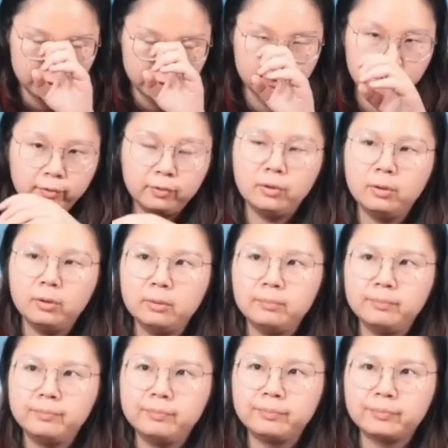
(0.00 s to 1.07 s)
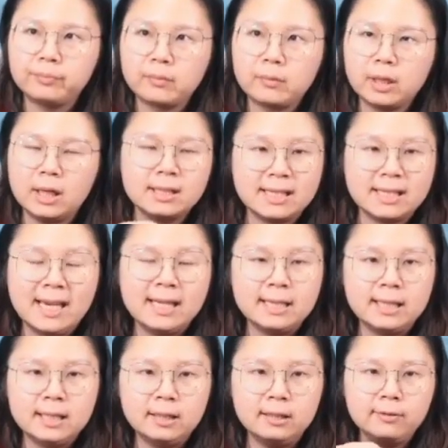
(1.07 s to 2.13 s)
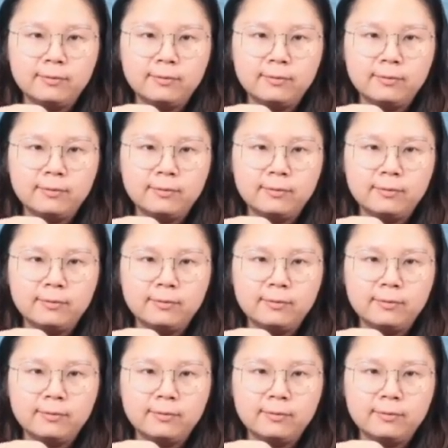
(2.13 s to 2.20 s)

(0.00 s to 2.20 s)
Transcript: for um, daily